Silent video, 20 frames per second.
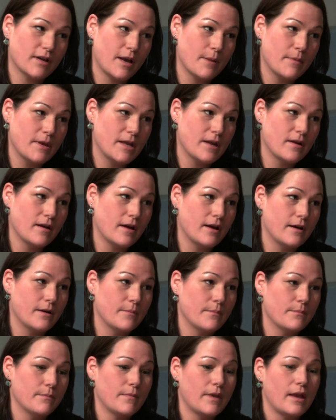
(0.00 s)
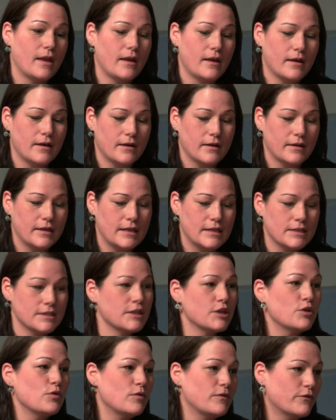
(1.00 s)
coming
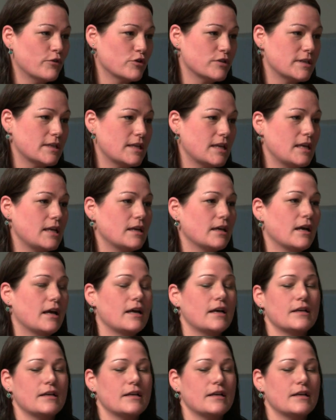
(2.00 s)
into university.